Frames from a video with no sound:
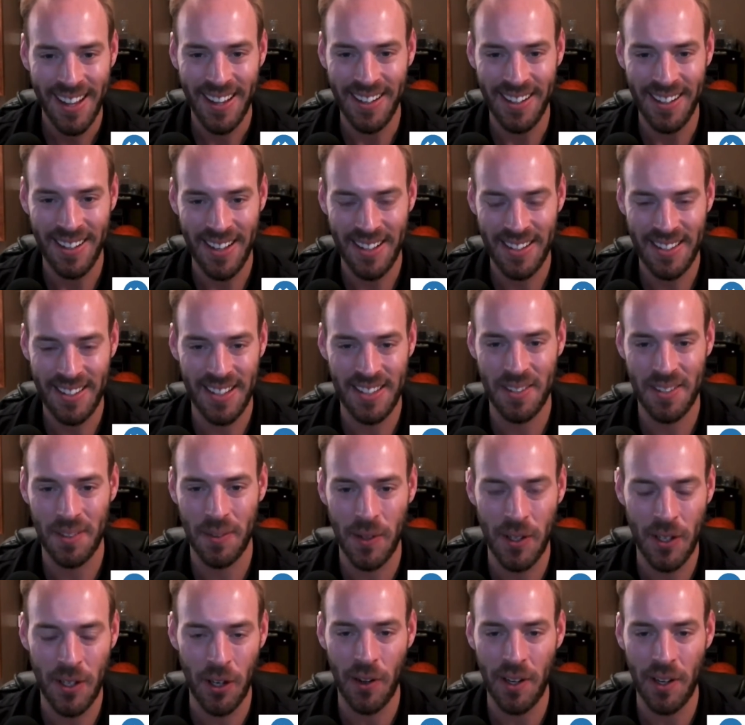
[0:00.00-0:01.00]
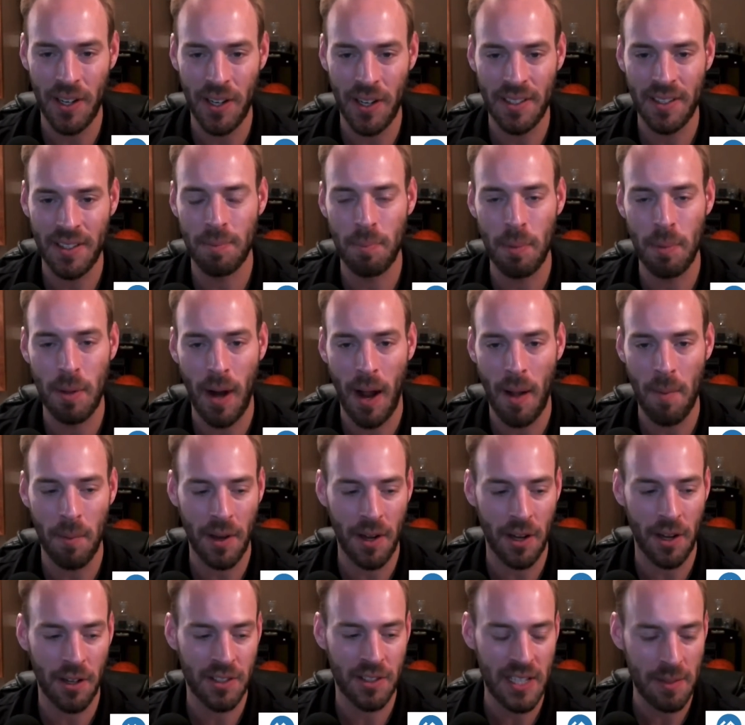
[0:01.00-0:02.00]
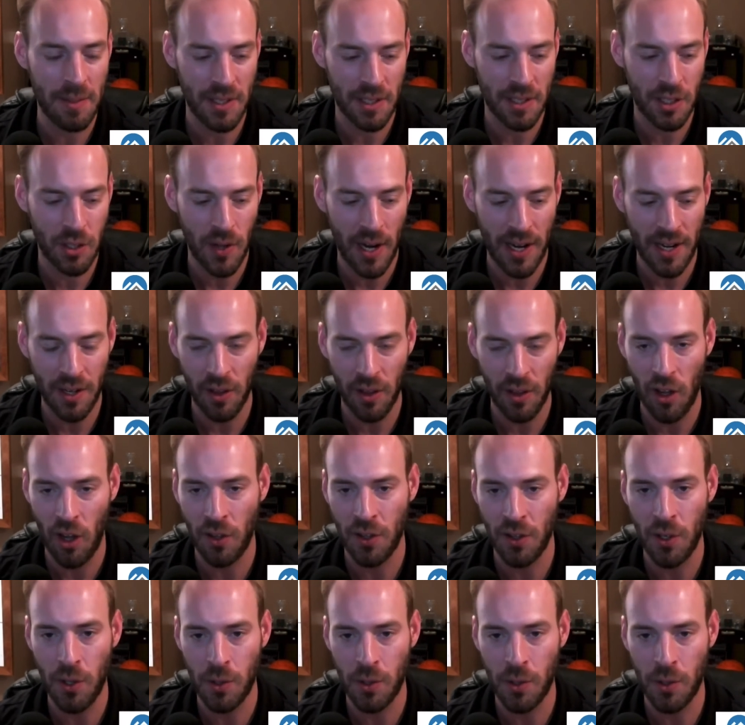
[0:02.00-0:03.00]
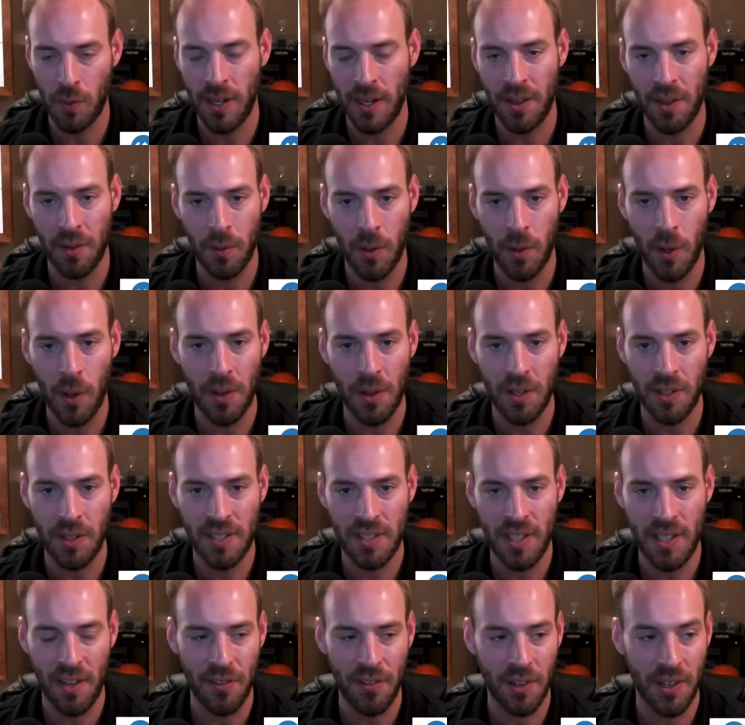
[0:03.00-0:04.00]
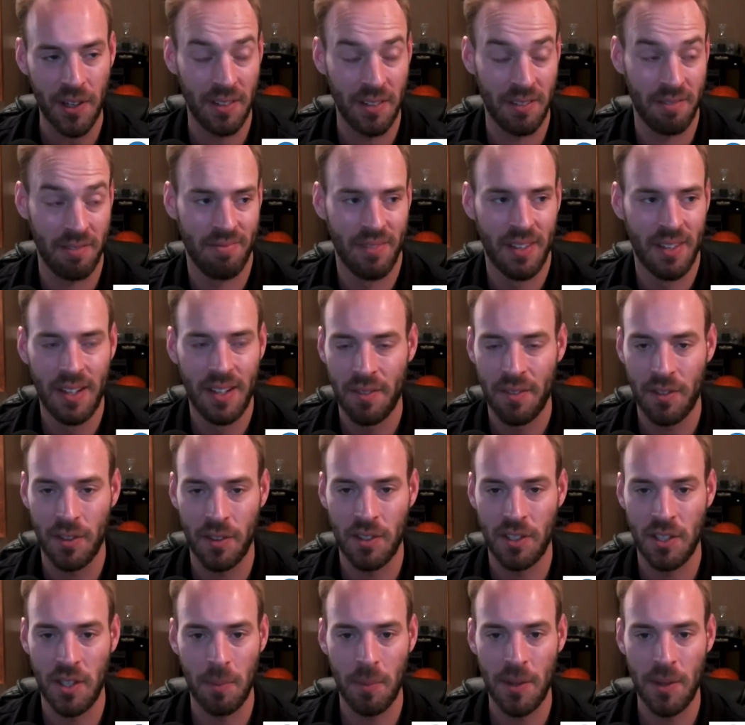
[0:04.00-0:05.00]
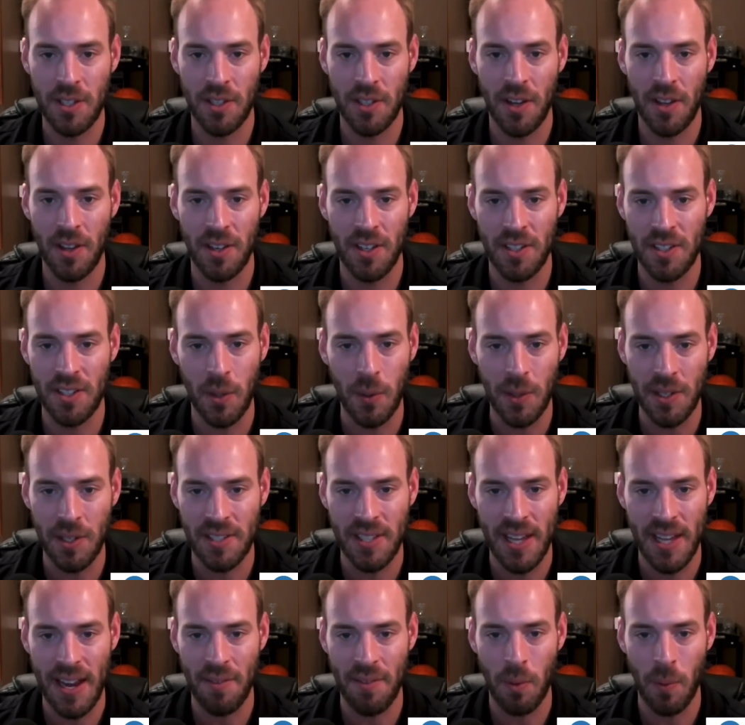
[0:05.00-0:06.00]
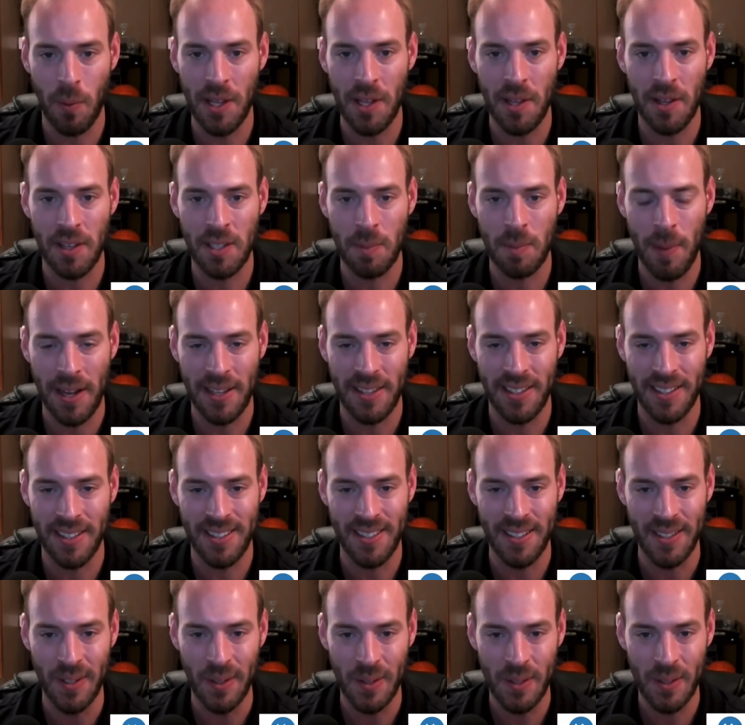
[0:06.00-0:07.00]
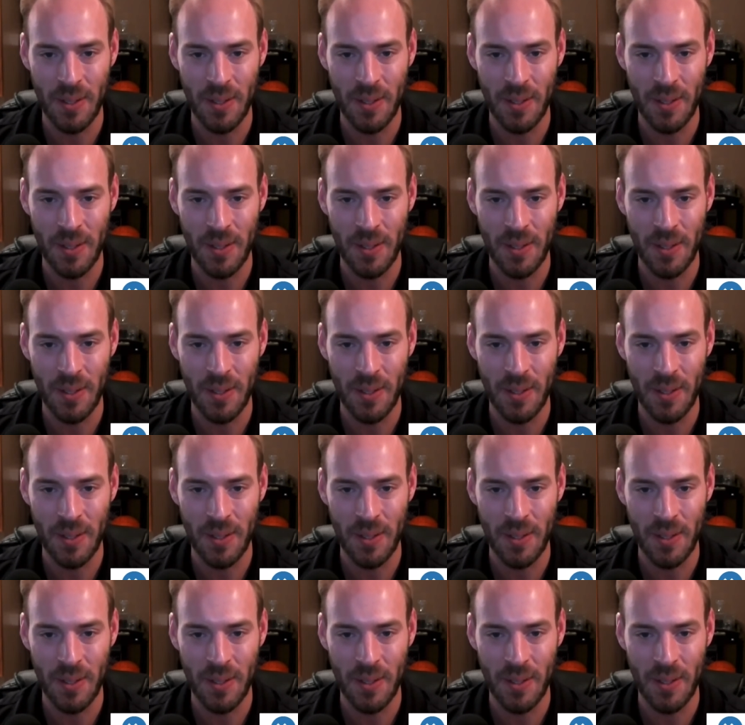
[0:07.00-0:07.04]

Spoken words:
And that's a recurring problem on our teams. They try to log the notes right on the road in their cell phone, and for some reason or another, it doesn't always save the way you expect it to.